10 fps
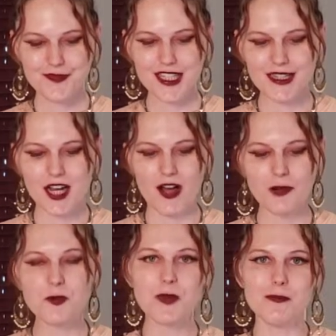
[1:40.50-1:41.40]
Now, I
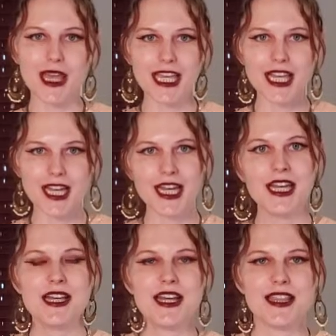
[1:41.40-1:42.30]
will be making
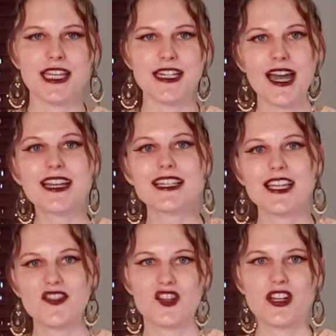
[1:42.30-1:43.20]
the
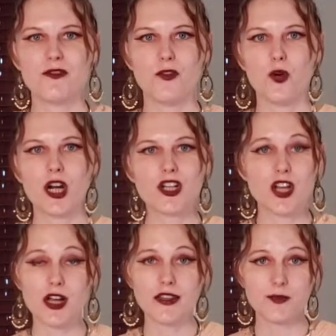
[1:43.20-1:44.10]
1934
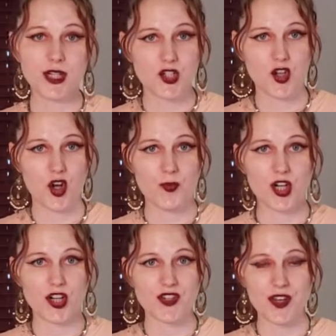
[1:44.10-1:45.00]
Dawn the
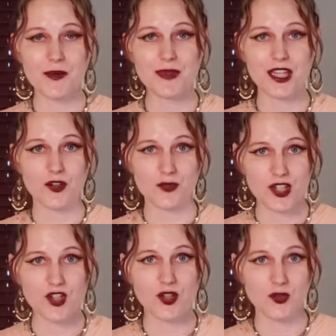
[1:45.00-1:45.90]
Beachcomber Zombie
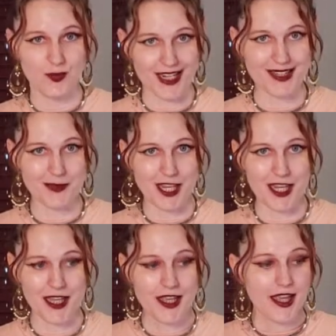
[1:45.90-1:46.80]
original recipe.